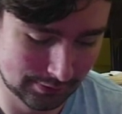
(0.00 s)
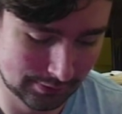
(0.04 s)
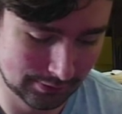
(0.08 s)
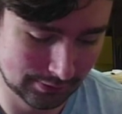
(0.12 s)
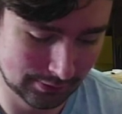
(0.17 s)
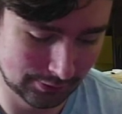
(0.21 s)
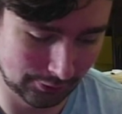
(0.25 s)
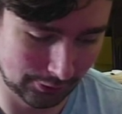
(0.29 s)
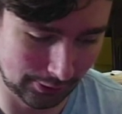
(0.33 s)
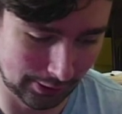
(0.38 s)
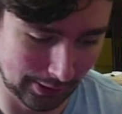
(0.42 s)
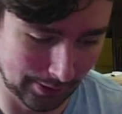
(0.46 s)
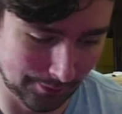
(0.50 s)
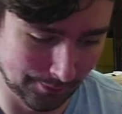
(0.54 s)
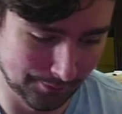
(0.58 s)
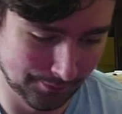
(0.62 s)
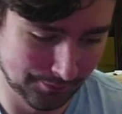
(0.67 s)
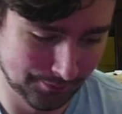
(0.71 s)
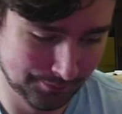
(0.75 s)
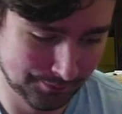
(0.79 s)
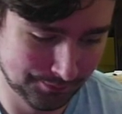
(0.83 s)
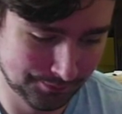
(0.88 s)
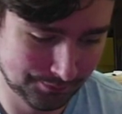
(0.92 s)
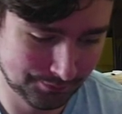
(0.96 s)
Crap.
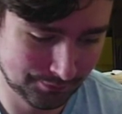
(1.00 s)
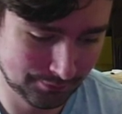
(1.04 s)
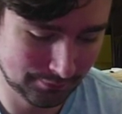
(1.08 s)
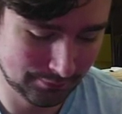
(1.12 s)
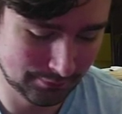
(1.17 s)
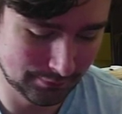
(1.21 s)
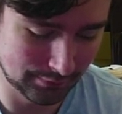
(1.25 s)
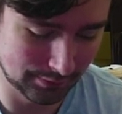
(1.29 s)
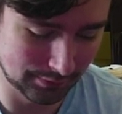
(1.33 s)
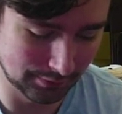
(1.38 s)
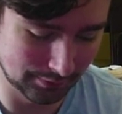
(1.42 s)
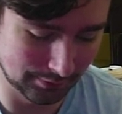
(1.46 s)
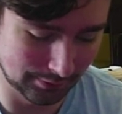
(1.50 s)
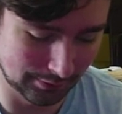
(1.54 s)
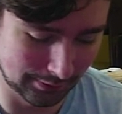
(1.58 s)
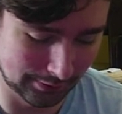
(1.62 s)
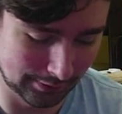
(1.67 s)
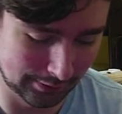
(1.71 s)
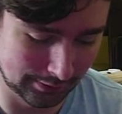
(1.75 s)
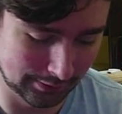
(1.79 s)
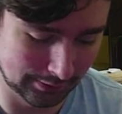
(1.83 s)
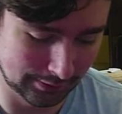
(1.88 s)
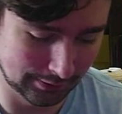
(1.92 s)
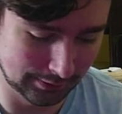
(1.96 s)

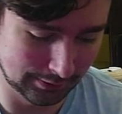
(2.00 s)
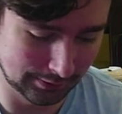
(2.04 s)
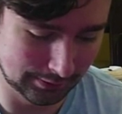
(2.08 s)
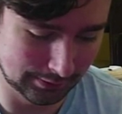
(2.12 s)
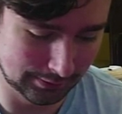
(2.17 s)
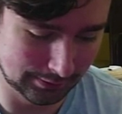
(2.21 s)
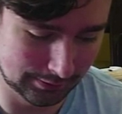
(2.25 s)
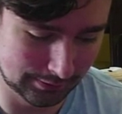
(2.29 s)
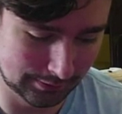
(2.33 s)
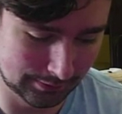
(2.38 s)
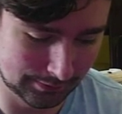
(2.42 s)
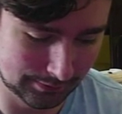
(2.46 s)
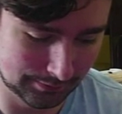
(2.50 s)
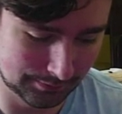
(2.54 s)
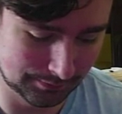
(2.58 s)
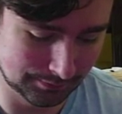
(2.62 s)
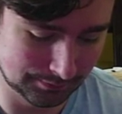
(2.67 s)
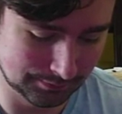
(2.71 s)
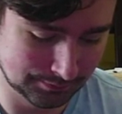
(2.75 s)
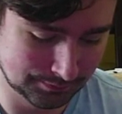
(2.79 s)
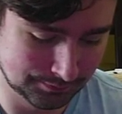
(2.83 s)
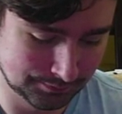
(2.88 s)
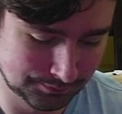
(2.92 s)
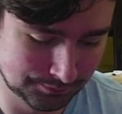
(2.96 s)
Um...
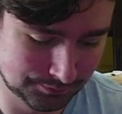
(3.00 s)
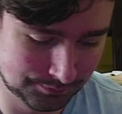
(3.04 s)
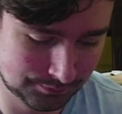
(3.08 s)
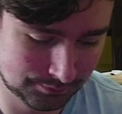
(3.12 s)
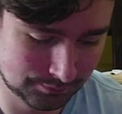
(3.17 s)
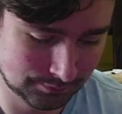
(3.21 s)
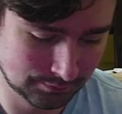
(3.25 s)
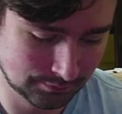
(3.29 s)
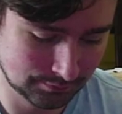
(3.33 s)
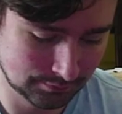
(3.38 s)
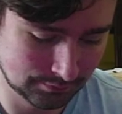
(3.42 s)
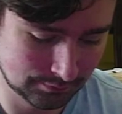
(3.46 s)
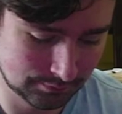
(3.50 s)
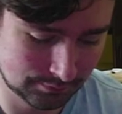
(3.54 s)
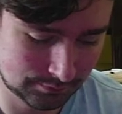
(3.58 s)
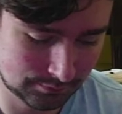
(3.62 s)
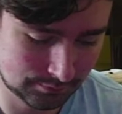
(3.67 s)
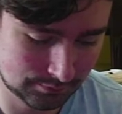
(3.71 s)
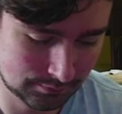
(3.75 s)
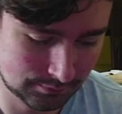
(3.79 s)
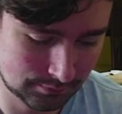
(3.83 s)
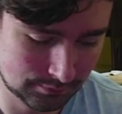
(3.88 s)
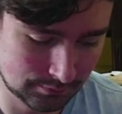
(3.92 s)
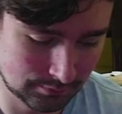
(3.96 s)

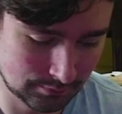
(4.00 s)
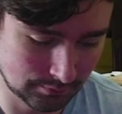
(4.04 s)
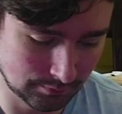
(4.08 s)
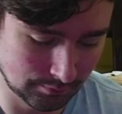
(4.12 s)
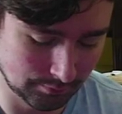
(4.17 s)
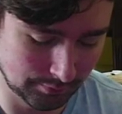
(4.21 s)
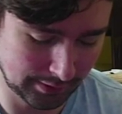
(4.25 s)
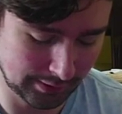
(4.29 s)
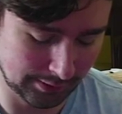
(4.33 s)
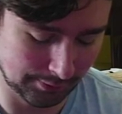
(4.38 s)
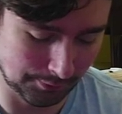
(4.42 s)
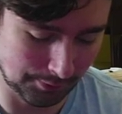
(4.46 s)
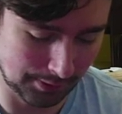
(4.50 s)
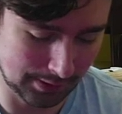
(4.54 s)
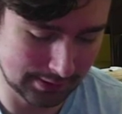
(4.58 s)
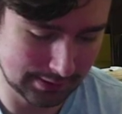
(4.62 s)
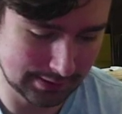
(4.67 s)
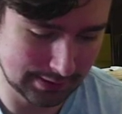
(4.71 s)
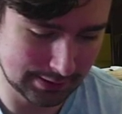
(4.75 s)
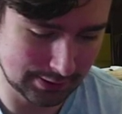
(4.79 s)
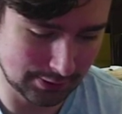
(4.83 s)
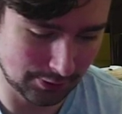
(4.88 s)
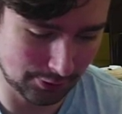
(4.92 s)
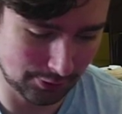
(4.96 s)
Man, why is
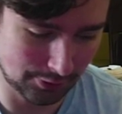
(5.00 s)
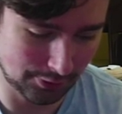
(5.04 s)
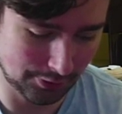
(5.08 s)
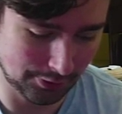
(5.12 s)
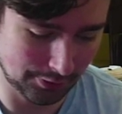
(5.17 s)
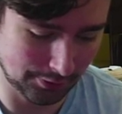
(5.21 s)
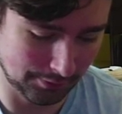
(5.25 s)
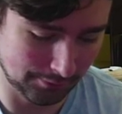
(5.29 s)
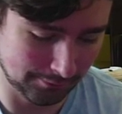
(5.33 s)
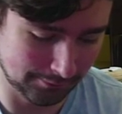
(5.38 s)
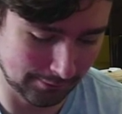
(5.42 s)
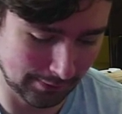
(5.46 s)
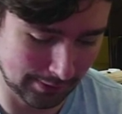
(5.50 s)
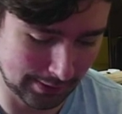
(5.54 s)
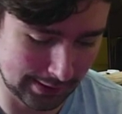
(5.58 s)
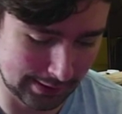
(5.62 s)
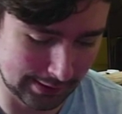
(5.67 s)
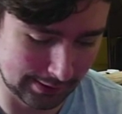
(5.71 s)
this harder to find?